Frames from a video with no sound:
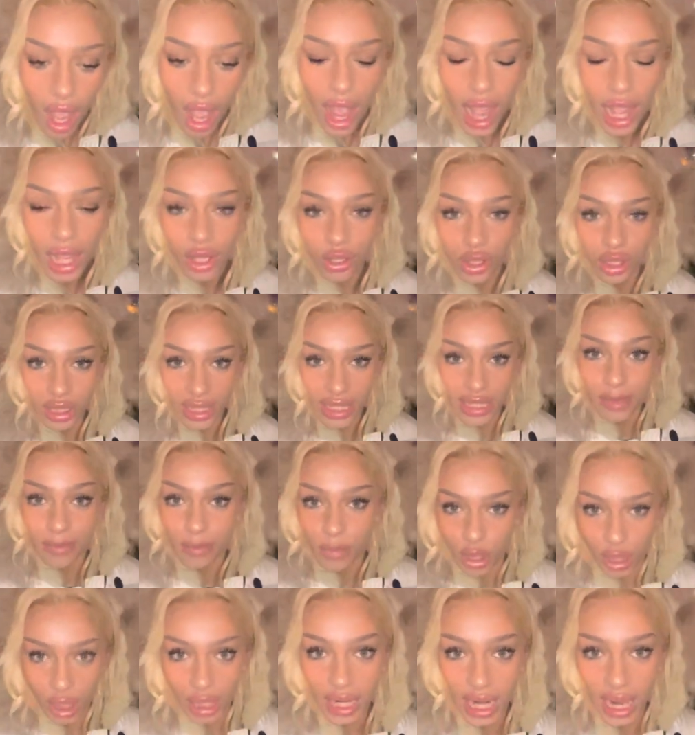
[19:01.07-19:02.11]
i got this
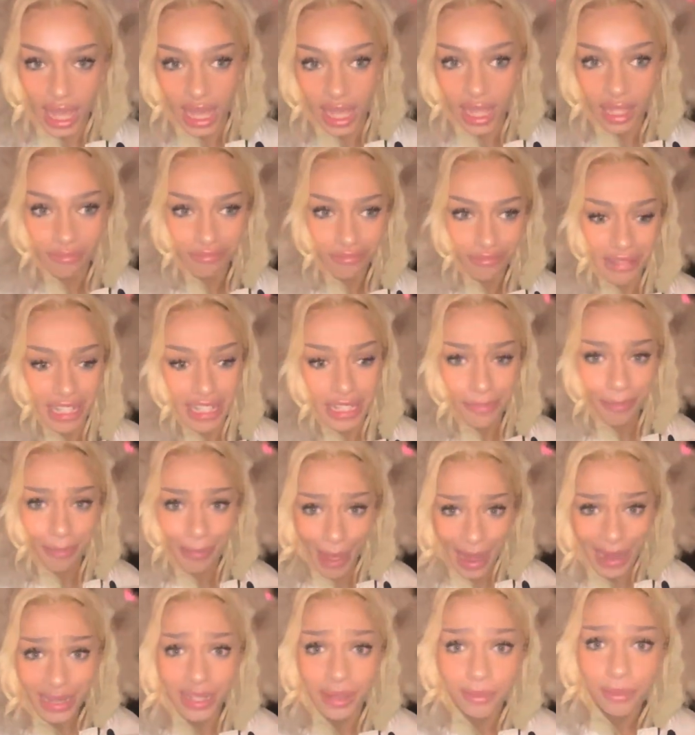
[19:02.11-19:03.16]
Moncler this
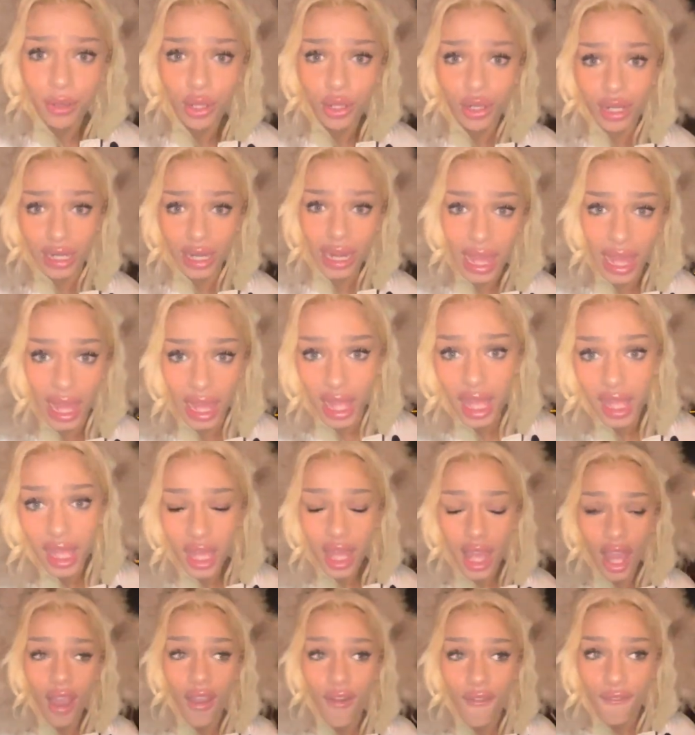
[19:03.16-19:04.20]
banging Moncler
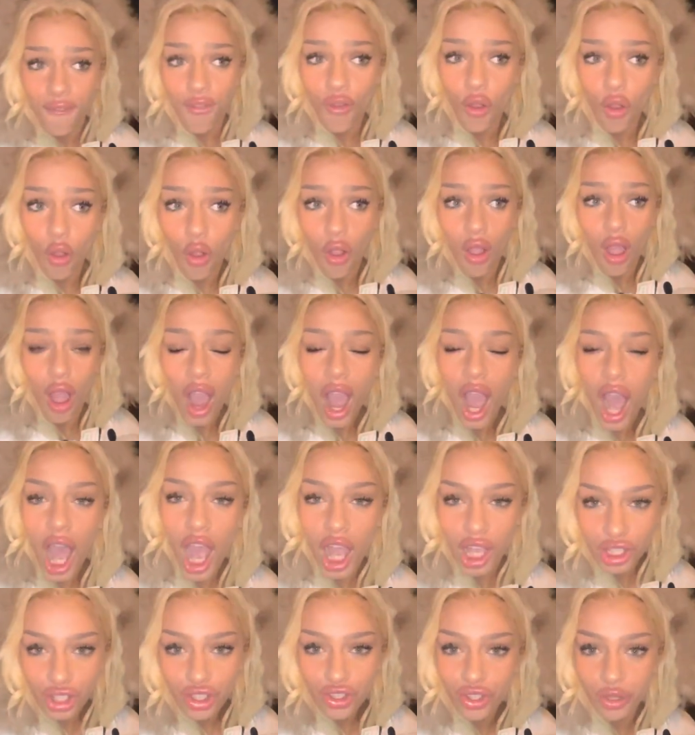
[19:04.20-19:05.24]
for a
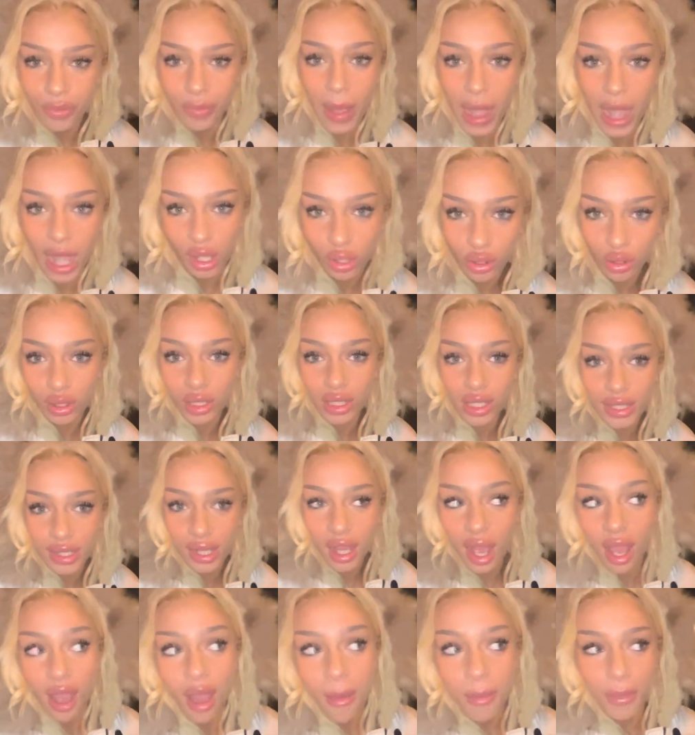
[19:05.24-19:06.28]
hundred pounds
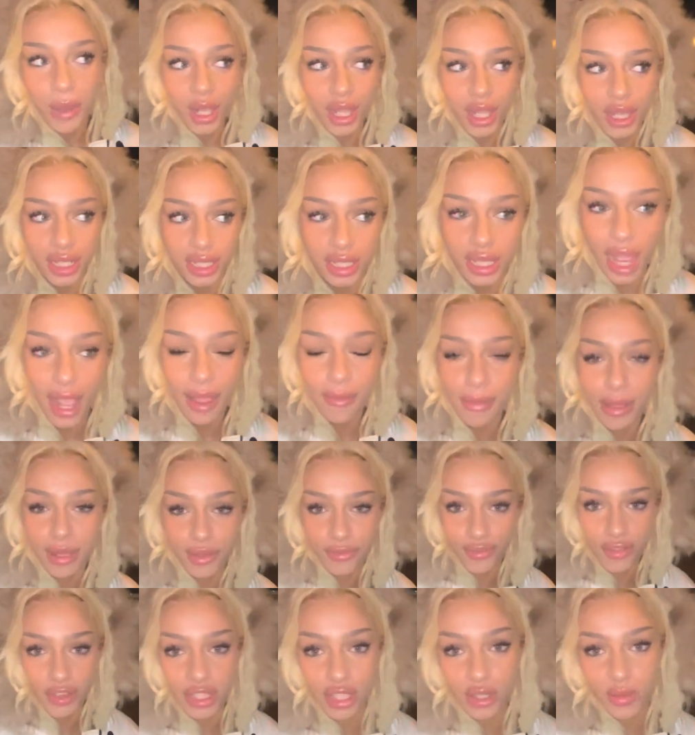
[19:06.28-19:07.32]
because i made
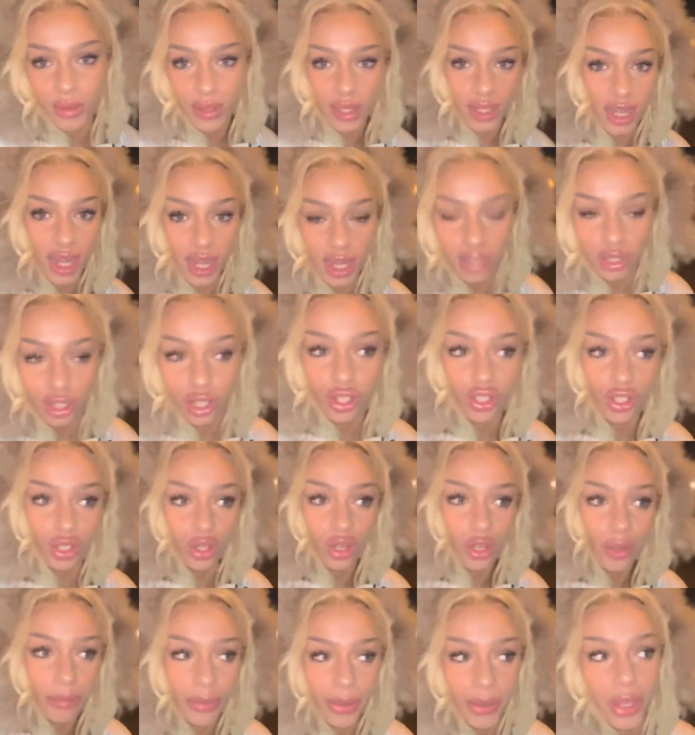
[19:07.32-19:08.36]
friends with the guy in the
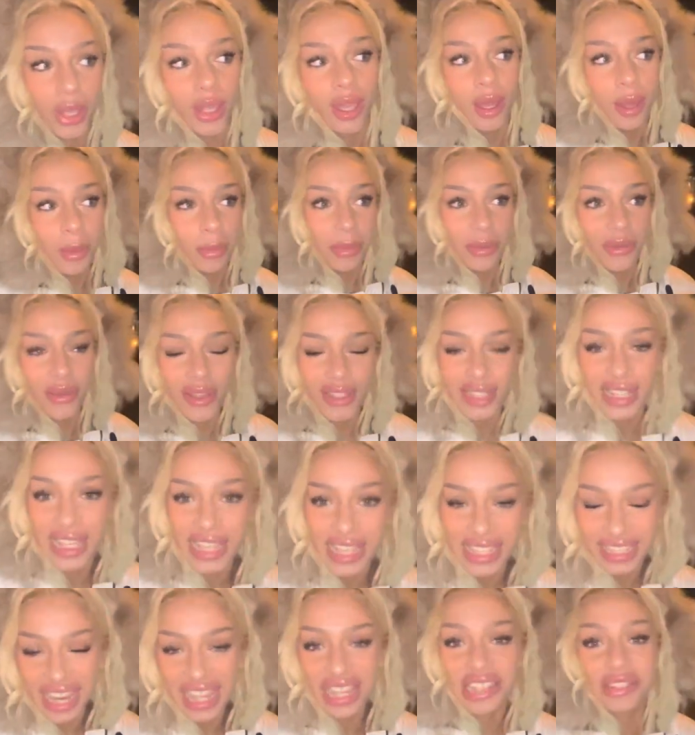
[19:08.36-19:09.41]
shop because he
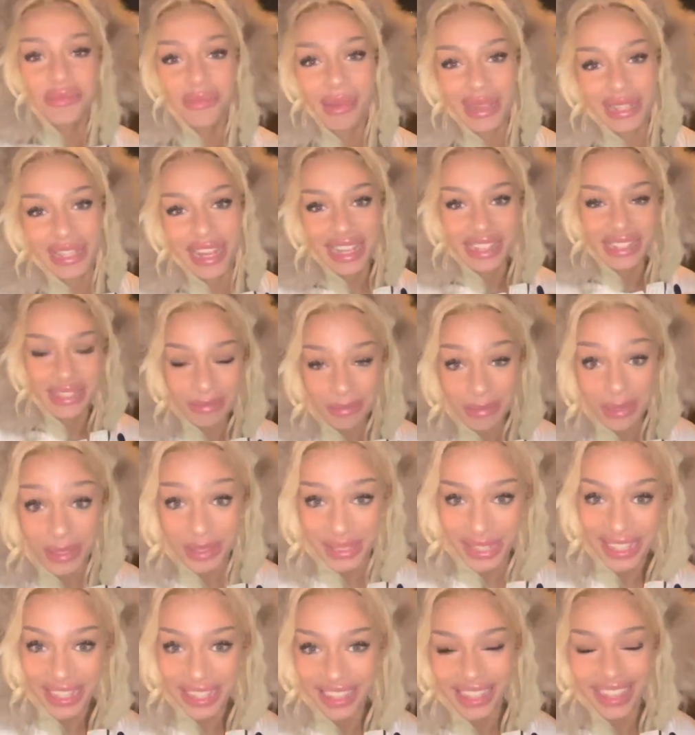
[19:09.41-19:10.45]
liked my dad's
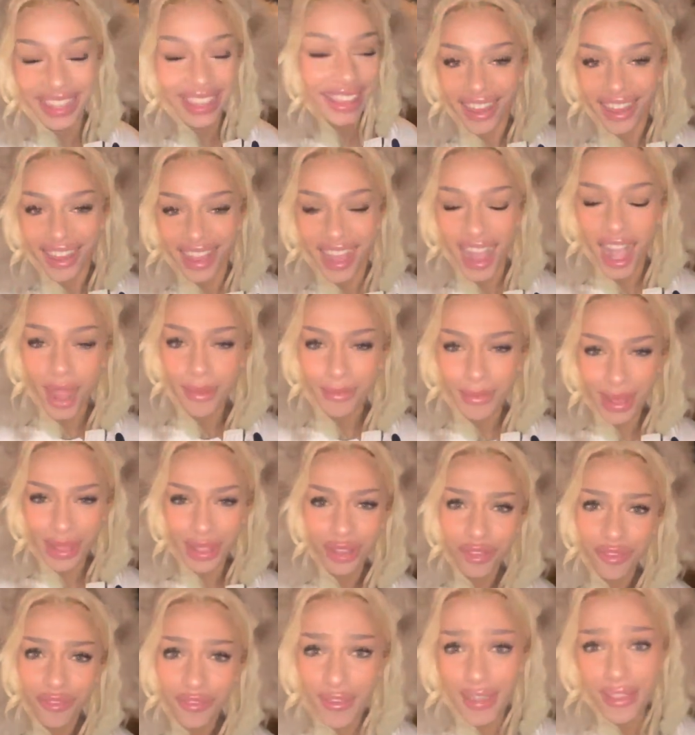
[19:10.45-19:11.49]
music I'm like
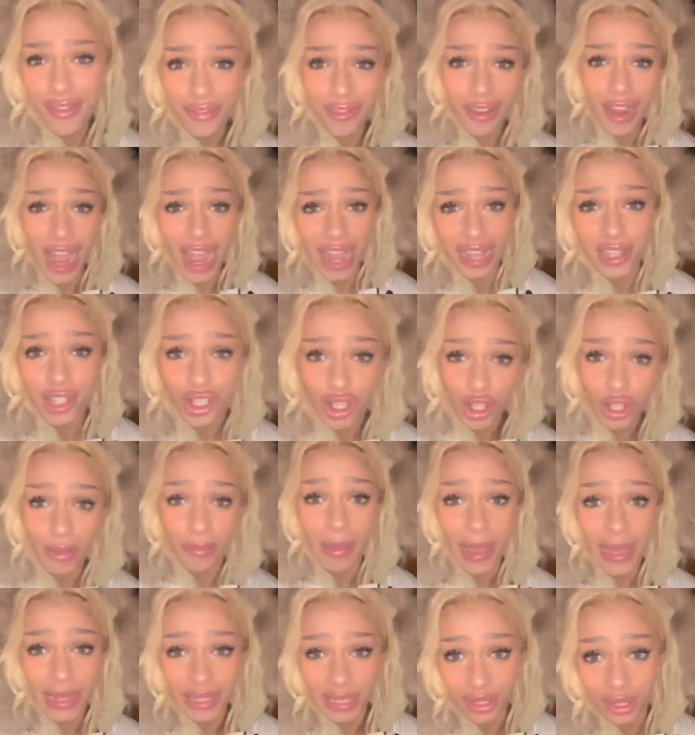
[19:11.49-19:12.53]
your favorite IG
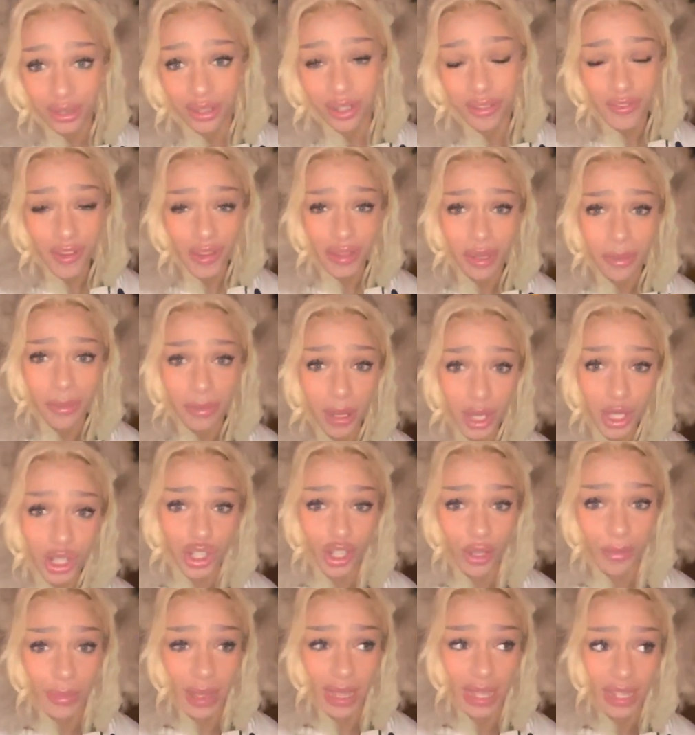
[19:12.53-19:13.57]
baddie on a fucking
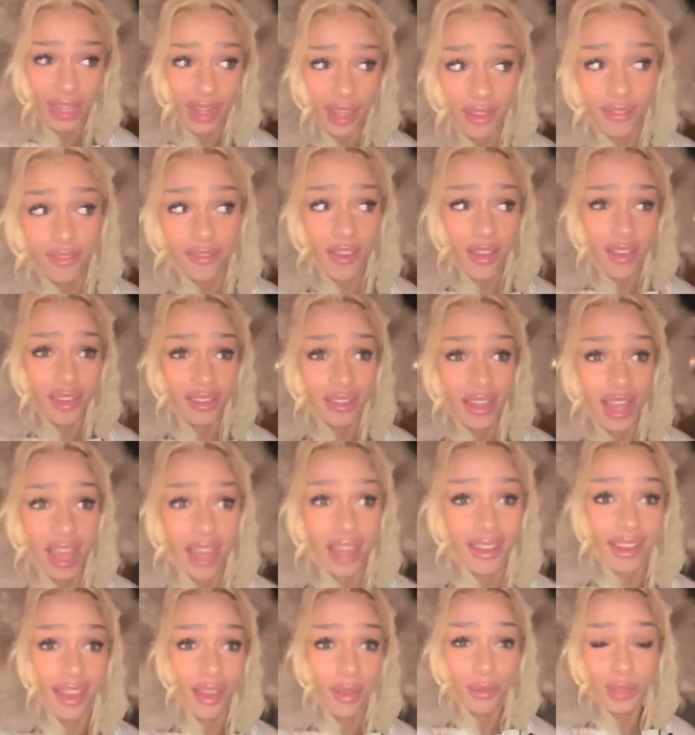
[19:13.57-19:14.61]
budget, mate. Like, fuck
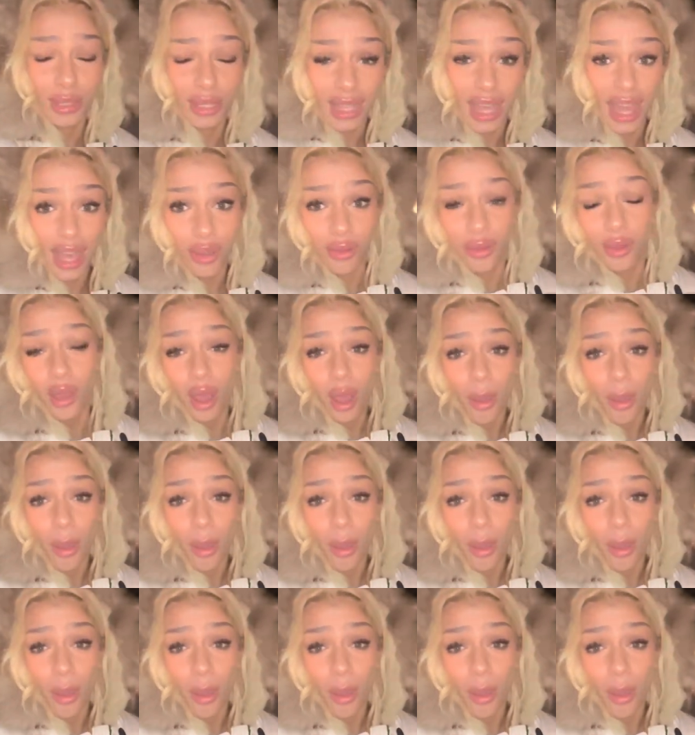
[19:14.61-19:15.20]
that. Like, what the hell?